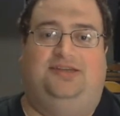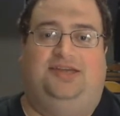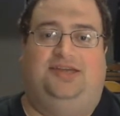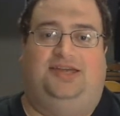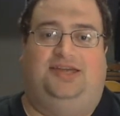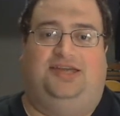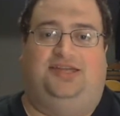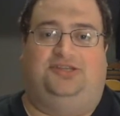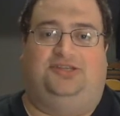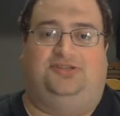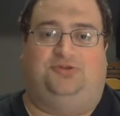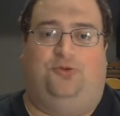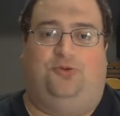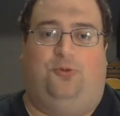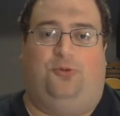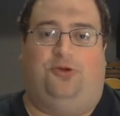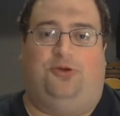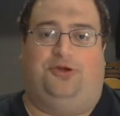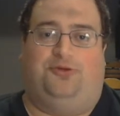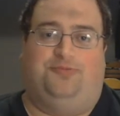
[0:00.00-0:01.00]
it's
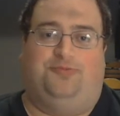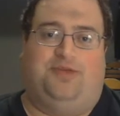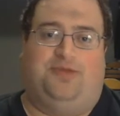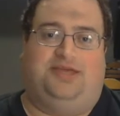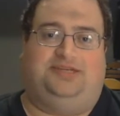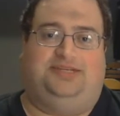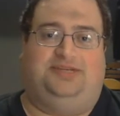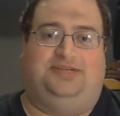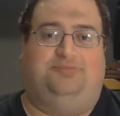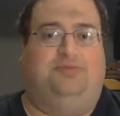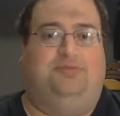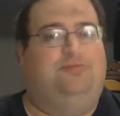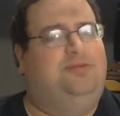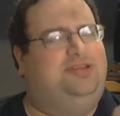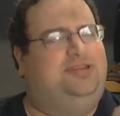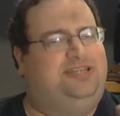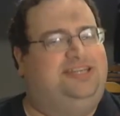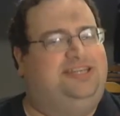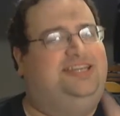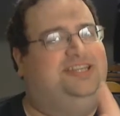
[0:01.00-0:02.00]
gory or messy, but
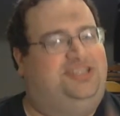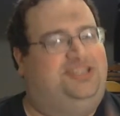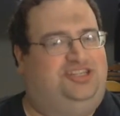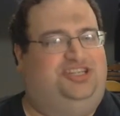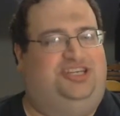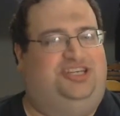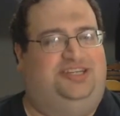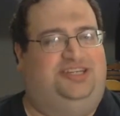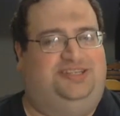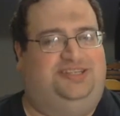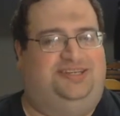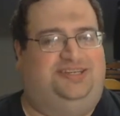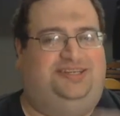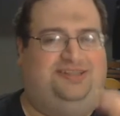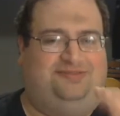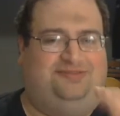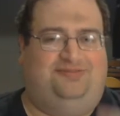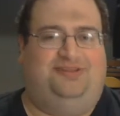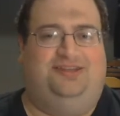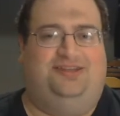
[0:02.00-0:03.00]
mostly it's cheesy.
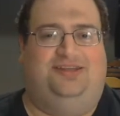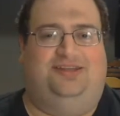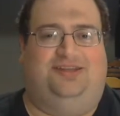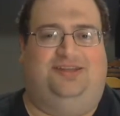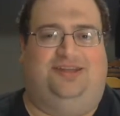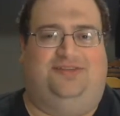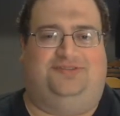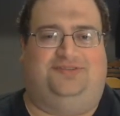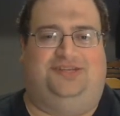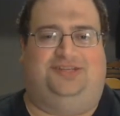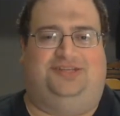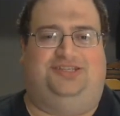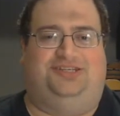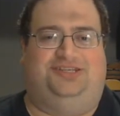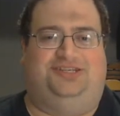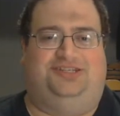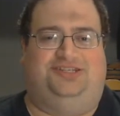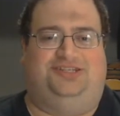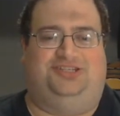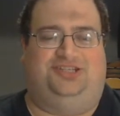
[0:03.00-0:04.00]
Loves that
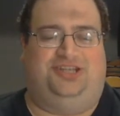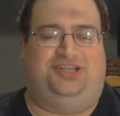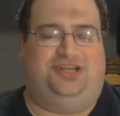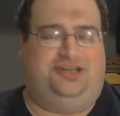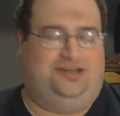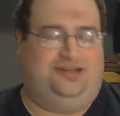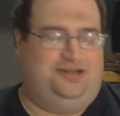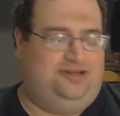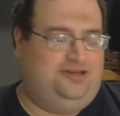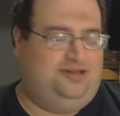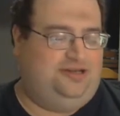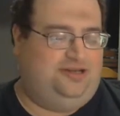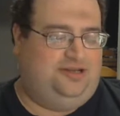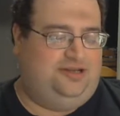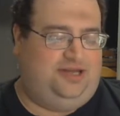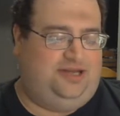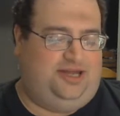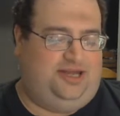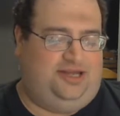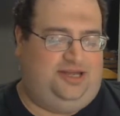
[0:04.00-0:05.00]
cheesy shit.
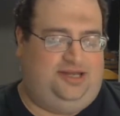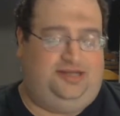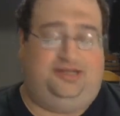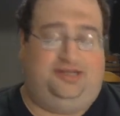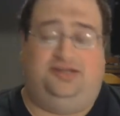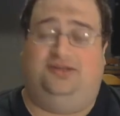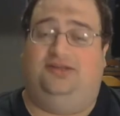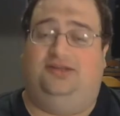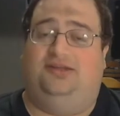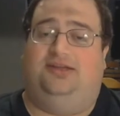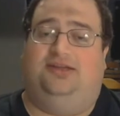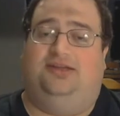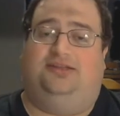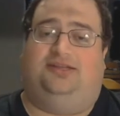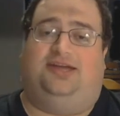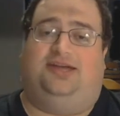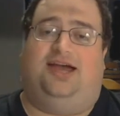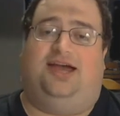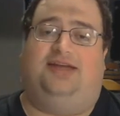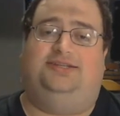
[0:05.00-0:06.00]
And the
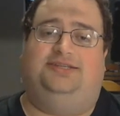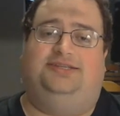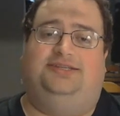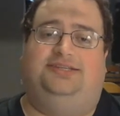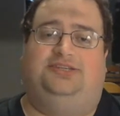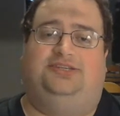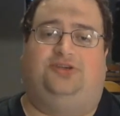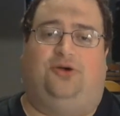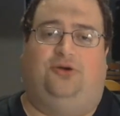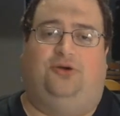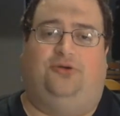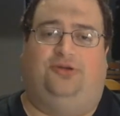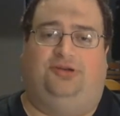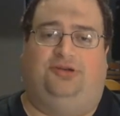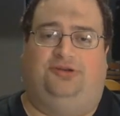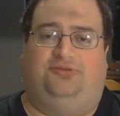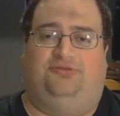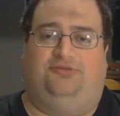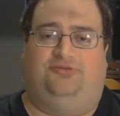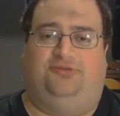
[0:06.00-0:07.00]
contest he's
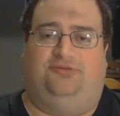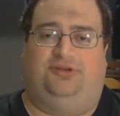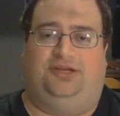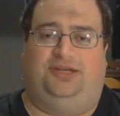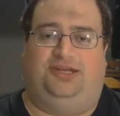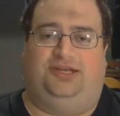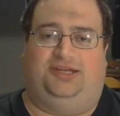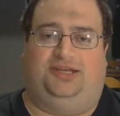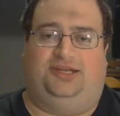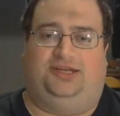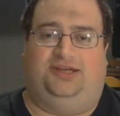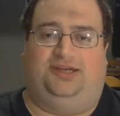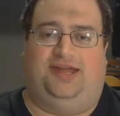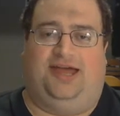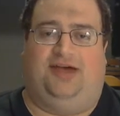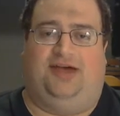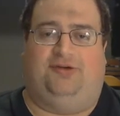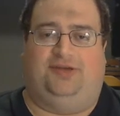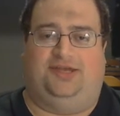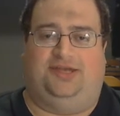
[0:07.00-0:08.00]
holding
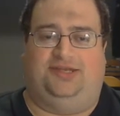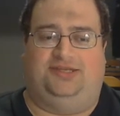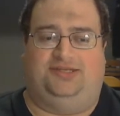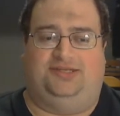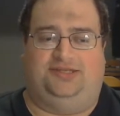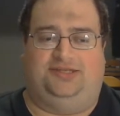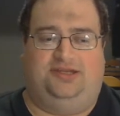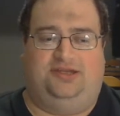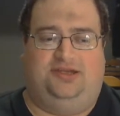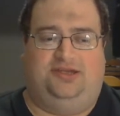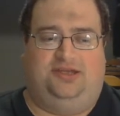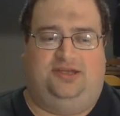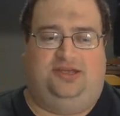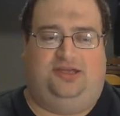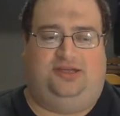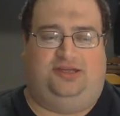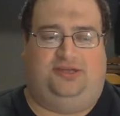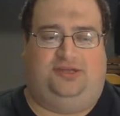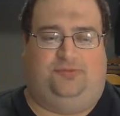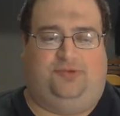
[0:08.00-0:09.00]
now is
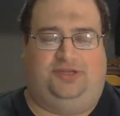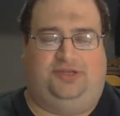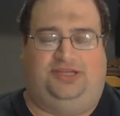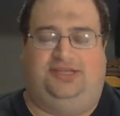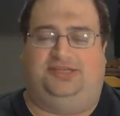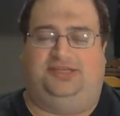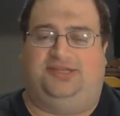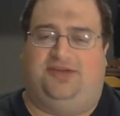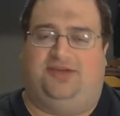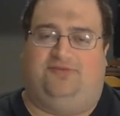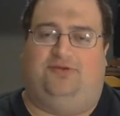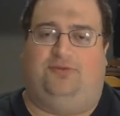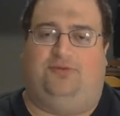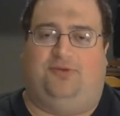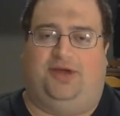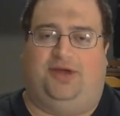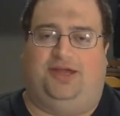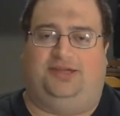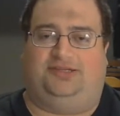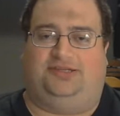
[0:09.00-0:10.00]
he's giving
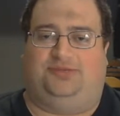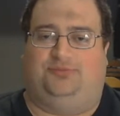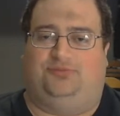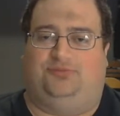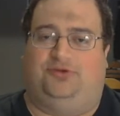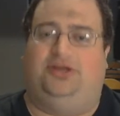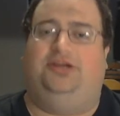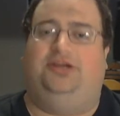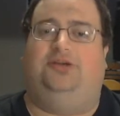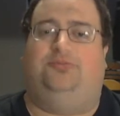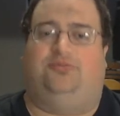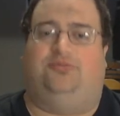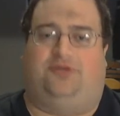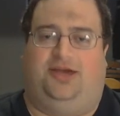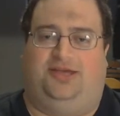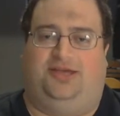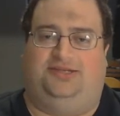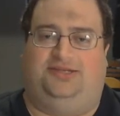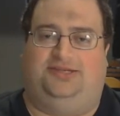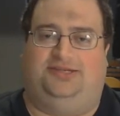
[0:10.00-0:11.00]
away some pretty good
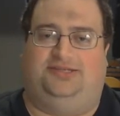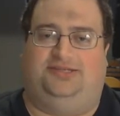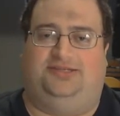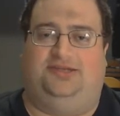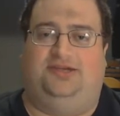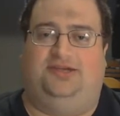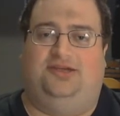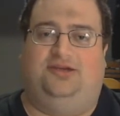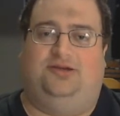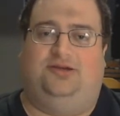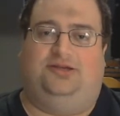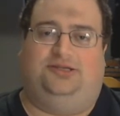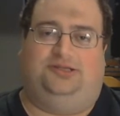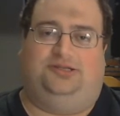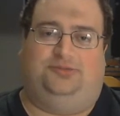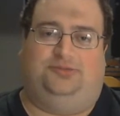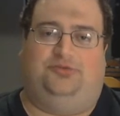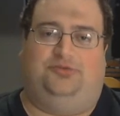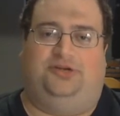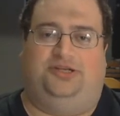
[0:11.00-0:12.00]
prizes,
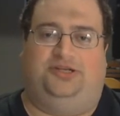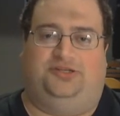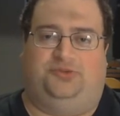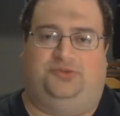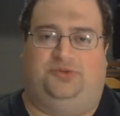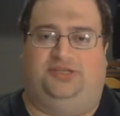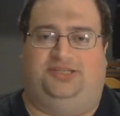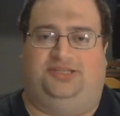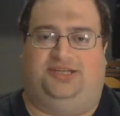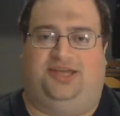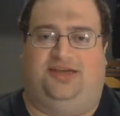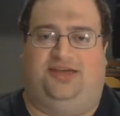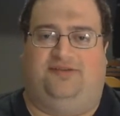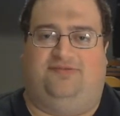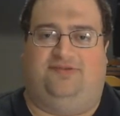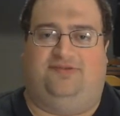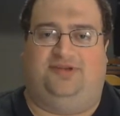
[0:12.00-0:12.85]
some pretty sweet stuff.